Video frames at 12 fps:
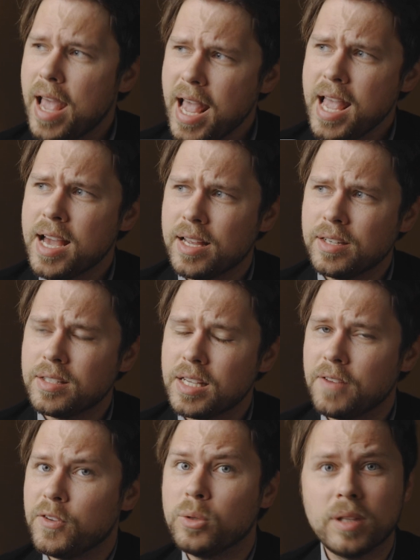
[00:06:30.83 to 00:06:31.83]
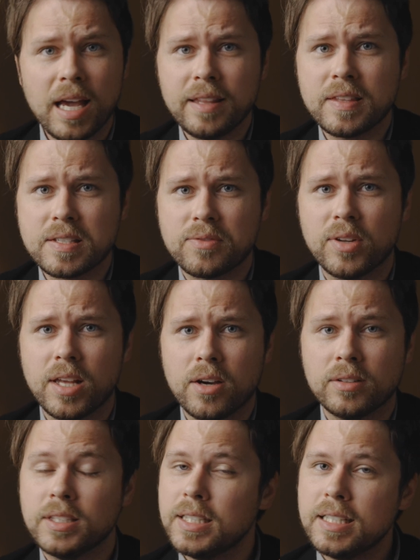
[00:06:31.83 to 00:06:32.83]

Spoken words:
and if you like this video,